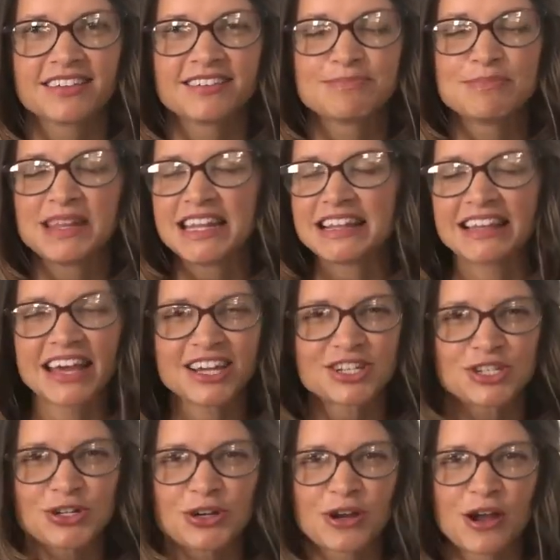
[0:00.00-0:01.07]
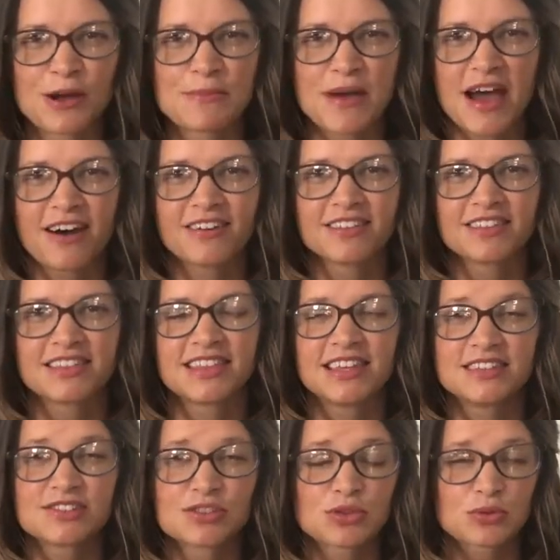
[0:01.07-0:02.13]
mini lecture about
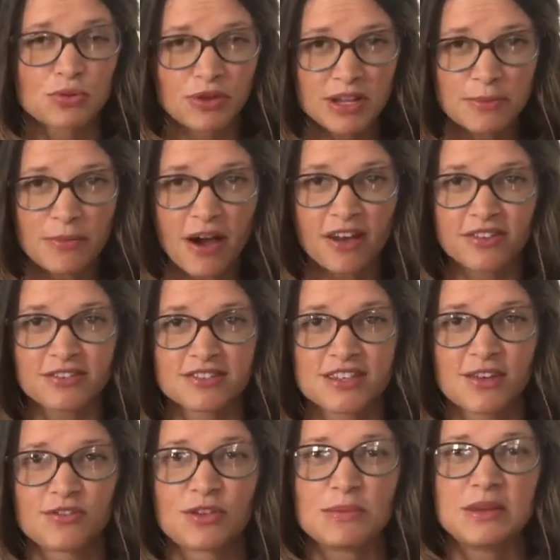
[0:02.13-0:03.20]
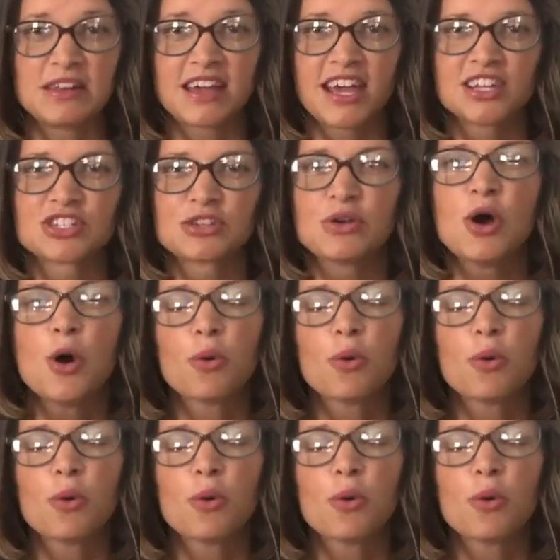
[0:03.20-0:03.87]
these 3 models of communication